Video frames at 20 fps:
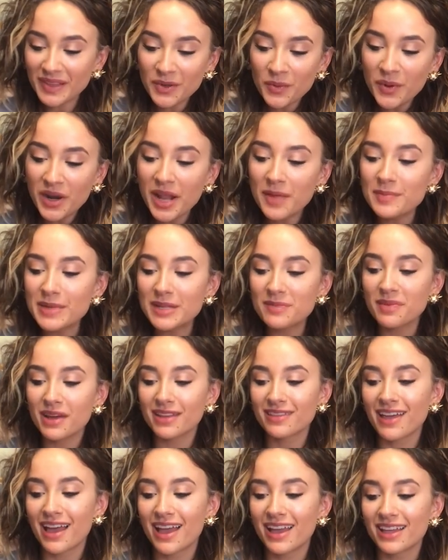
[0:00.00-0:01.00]
What I mean by
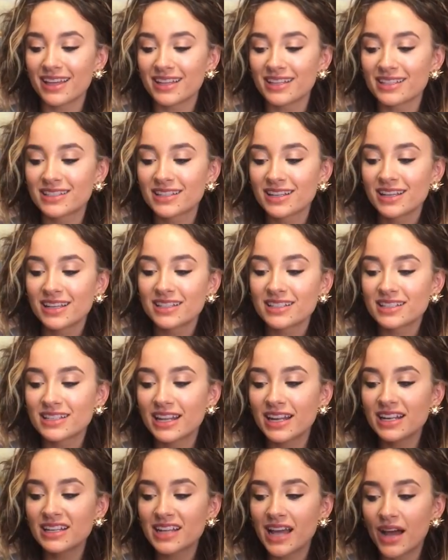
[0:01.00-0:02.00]
that is
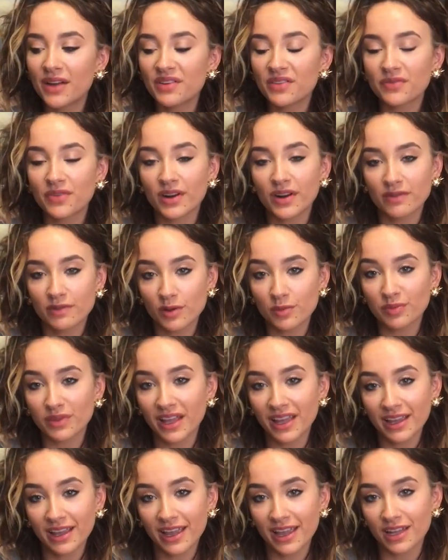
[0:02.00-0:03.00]
sitting down in front of your
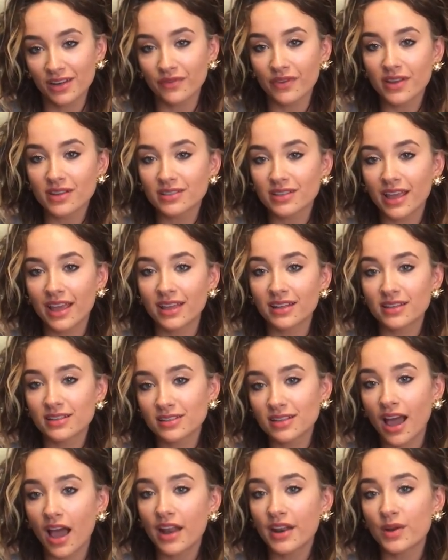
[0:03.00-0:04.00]
blank canvas and
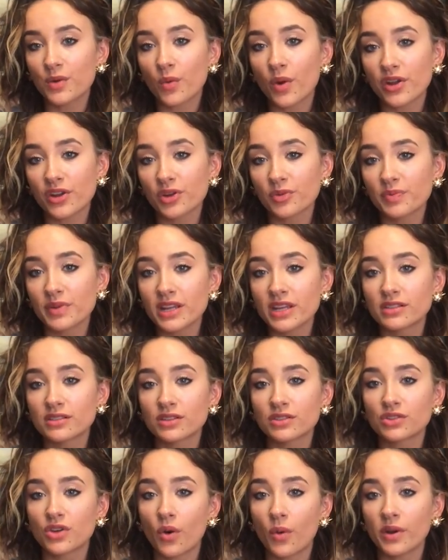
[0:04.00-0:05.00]
deciding what your piece
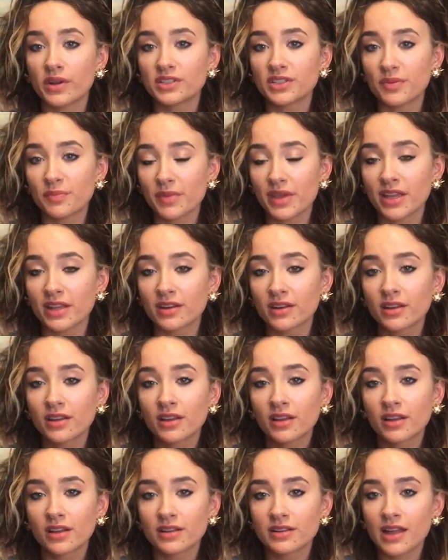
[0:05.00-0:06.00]
is going to mean.
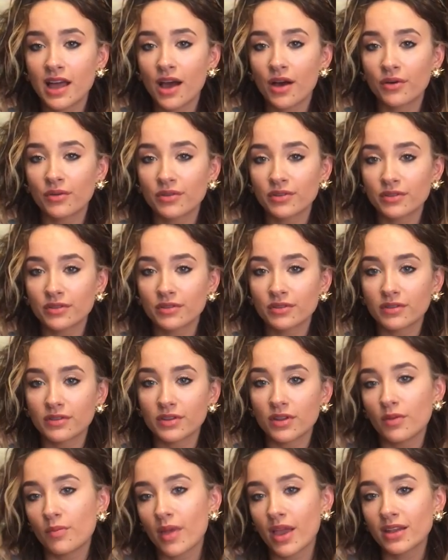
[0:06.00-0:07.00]
Now,
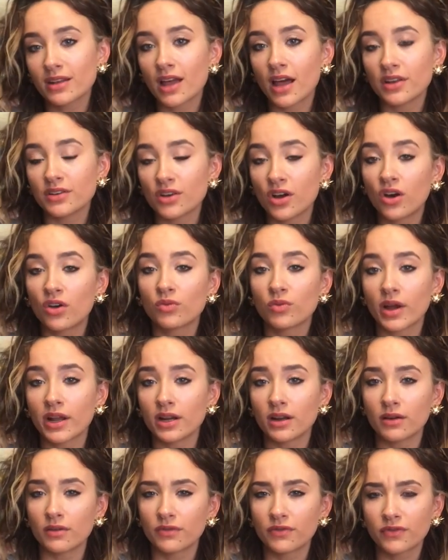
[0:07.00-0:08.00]
you may not know right
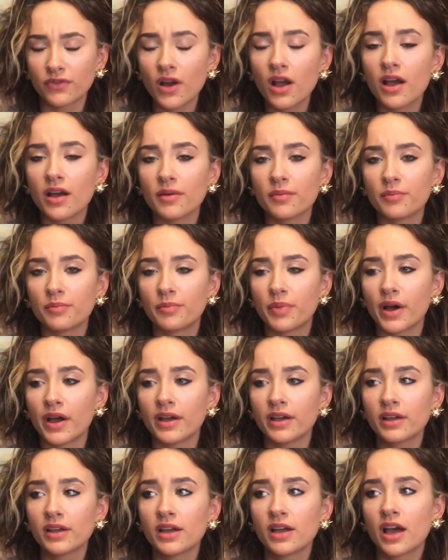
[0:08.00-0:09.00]
up front,
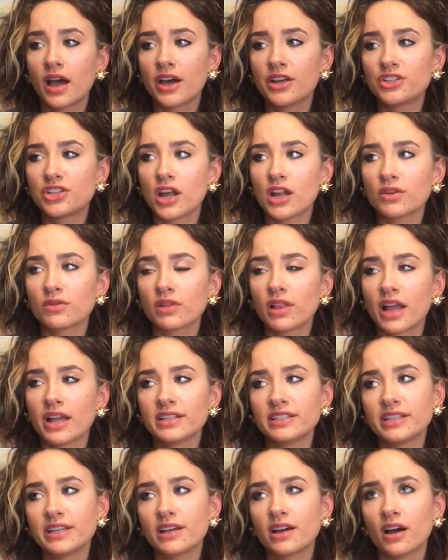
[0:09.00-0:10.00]
but a general
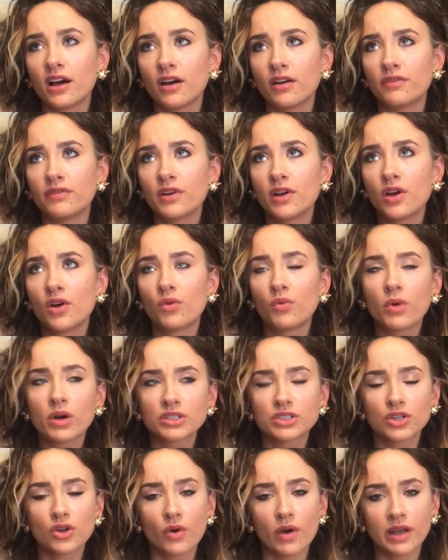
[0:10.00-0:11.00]
idea of
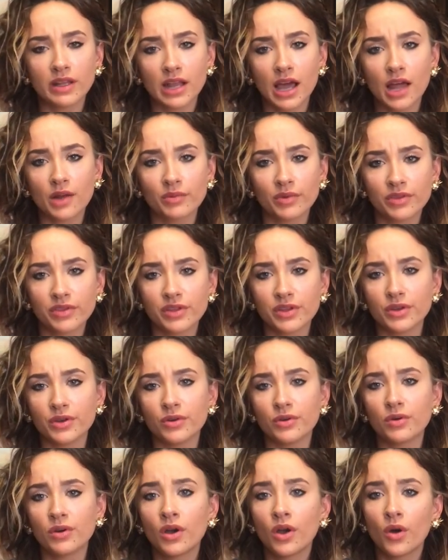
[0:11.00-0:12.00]
what's going on with
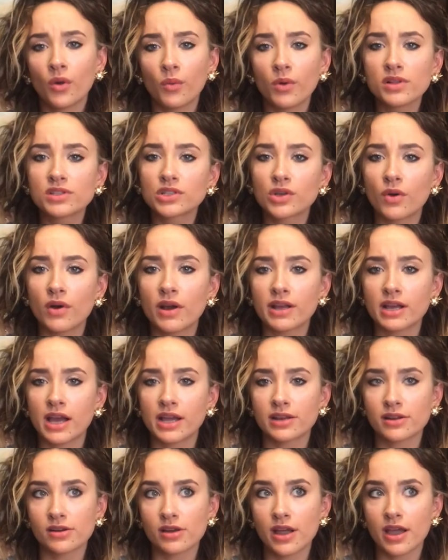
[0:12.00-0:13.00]
you, what's going on
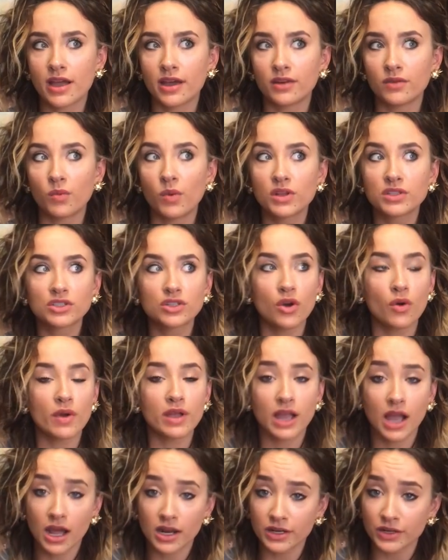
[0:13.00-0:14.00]
in your head, what's
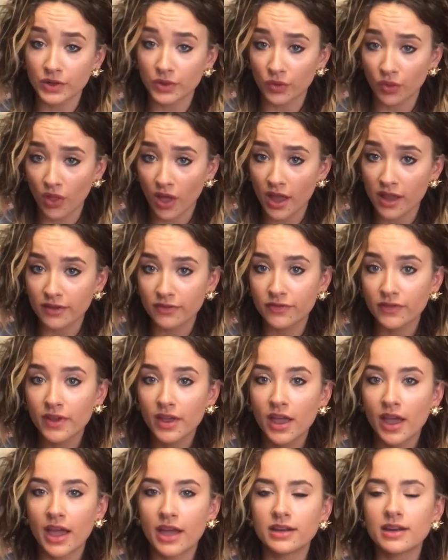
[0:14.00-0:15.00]
going on in your life,
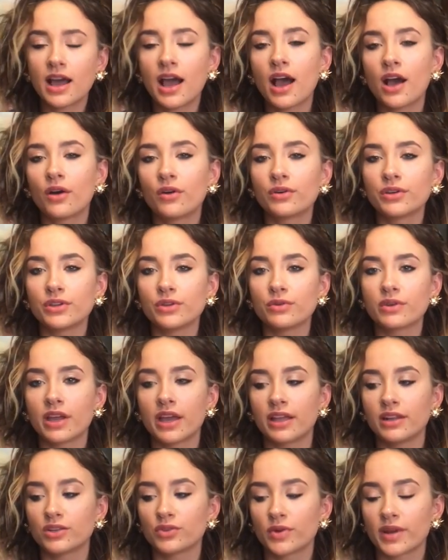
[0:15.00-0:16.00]
and how you
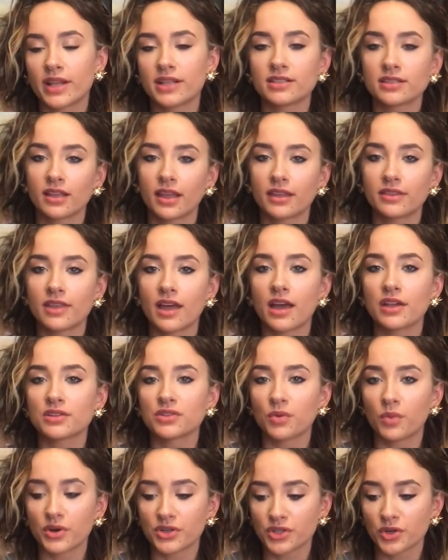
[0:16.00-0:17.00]
can translate that
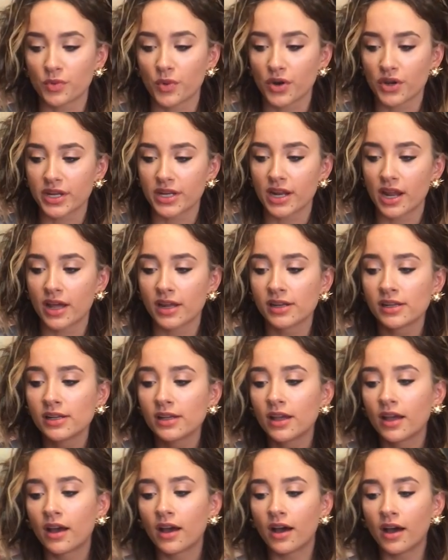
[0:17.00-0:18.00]
to what you're working
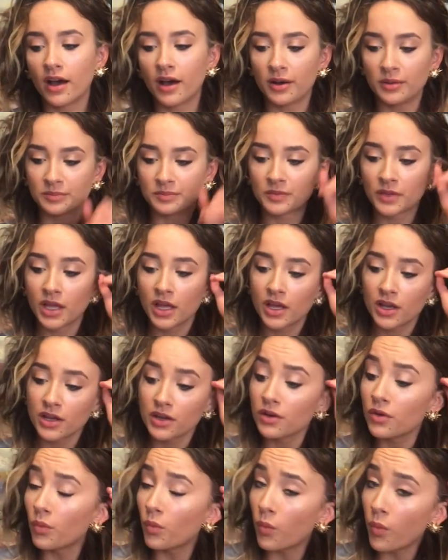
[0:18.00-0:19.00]
on.
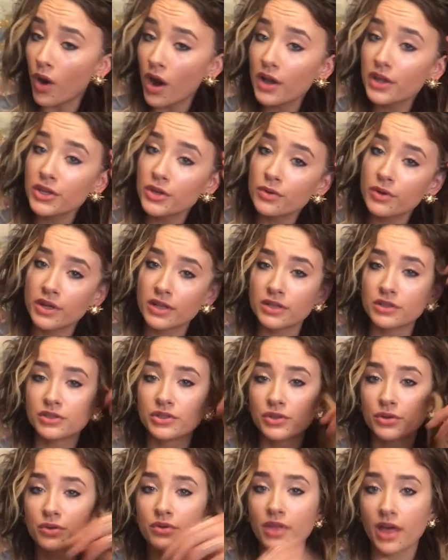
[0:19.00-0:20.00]
What you can
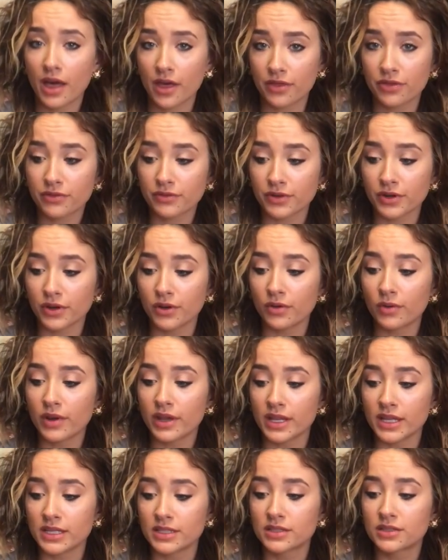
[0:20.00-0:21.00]
do that through
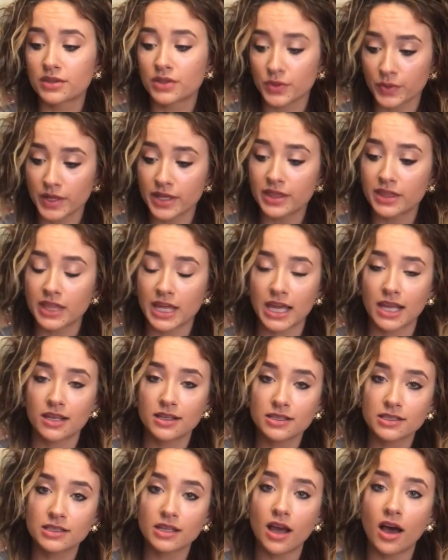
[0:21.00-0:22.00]
is three
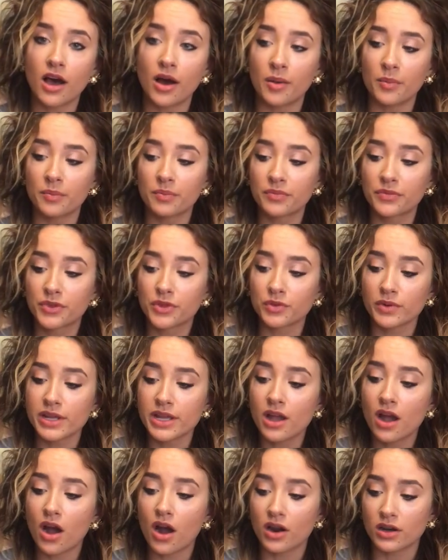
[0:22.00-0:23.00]
things,
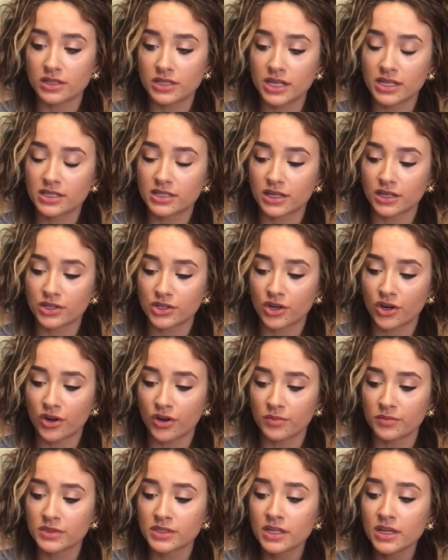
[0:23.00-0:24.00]
three artistic
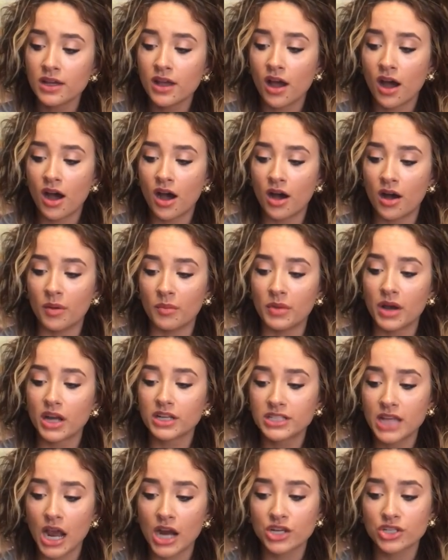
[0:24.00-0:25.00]
terms:
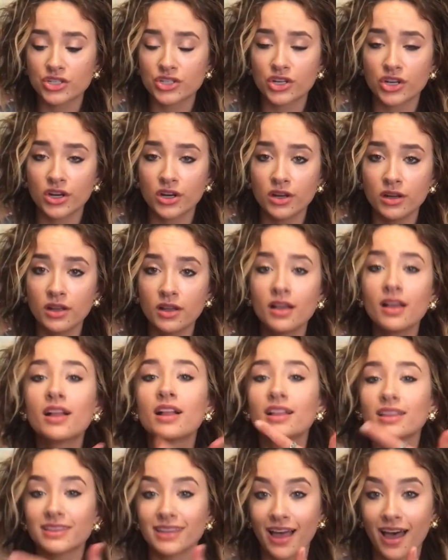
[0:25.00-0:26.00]
texture,
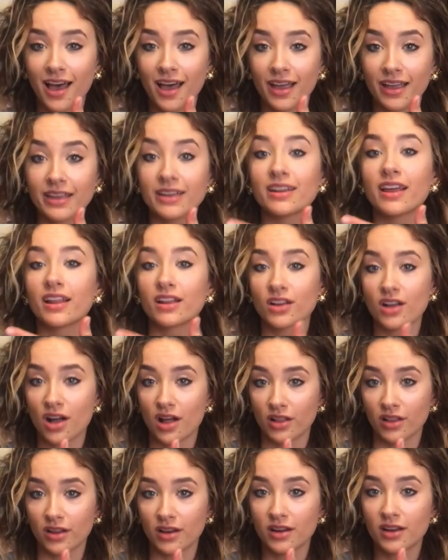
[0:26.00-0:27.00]
line, and
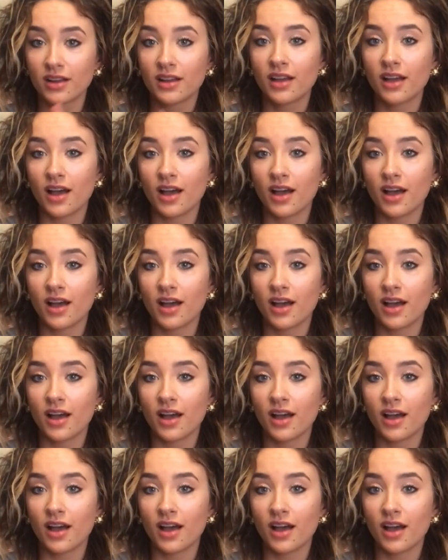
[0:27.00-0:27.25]
color.